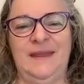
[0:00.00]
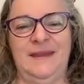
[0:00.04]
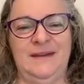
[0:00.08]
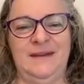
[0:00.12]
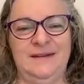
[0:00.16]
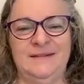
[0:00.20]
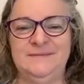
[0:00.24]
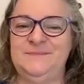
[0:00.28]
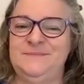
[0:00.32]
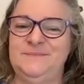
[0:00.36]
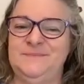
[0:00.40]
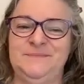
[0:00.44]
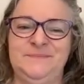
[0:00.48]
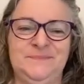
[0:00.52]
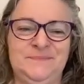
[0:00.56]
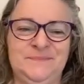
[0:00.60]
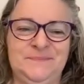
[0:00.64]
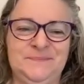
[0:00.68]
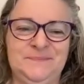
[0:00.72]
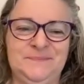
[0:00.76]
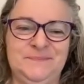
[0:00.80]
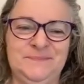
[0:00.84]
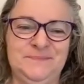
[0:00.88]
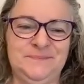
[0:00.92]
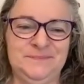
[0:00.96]

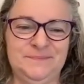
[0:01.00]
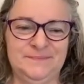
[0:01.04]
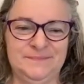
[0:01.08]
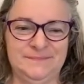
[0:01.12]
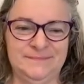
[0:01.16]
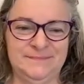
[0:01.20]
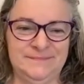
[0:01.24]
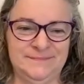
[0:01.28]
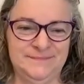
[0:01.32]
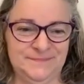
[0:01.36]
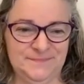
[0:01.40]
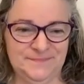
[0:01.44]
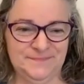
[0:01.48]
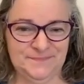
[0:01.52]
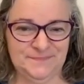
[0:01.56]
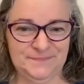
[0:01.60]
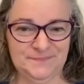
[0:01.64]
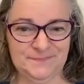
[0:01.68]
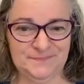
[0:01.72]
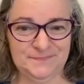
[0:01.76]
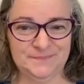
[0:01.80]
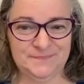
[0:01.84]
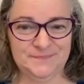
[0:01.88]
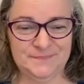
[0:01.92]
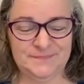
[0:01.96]

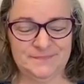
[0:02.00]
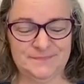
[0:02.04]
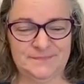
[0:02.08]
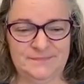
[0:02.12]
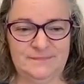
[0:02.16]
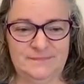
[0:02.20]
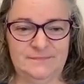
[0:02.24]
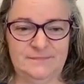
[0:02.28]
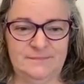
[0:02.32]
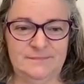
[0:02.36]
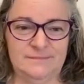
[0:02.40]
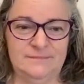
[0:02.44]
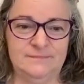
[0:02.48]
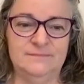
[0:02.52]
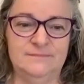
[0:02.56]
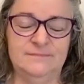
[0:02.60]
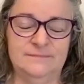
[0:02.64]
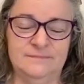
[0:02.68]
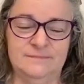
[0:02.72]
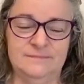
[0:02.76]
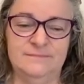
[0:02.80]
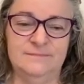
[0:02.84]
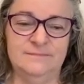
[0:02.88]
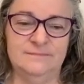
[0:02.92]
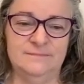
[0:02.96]

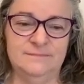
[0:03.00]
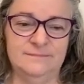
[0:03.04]
(not speaking)